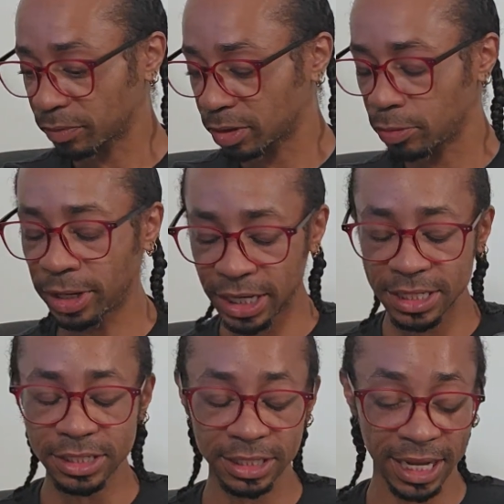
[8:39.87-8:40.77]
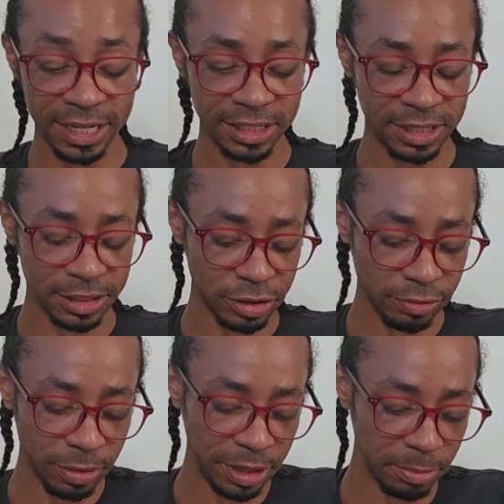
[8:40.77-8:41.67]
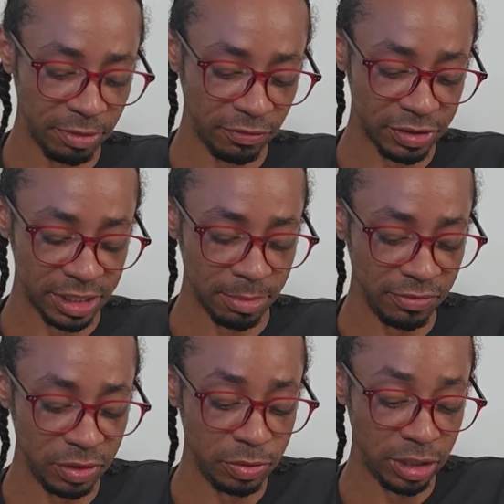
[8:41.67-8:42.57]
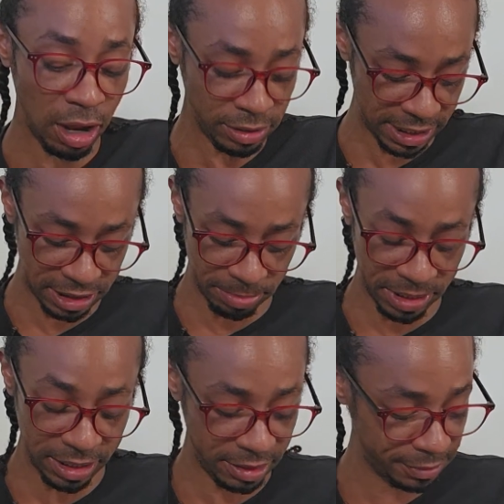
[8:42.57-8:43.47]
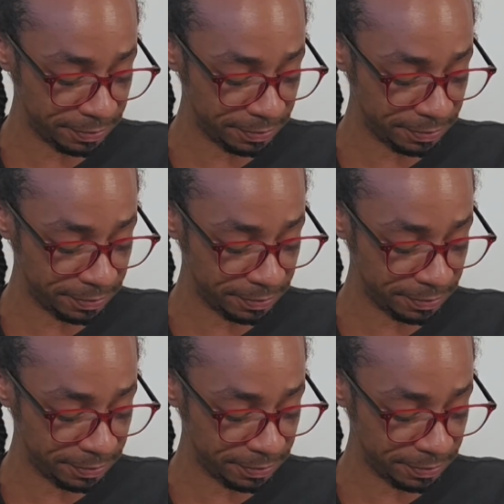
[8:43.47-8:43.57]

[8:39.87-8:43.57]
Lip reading: we're going to get into the tarot here, but for some of you, y'all need to be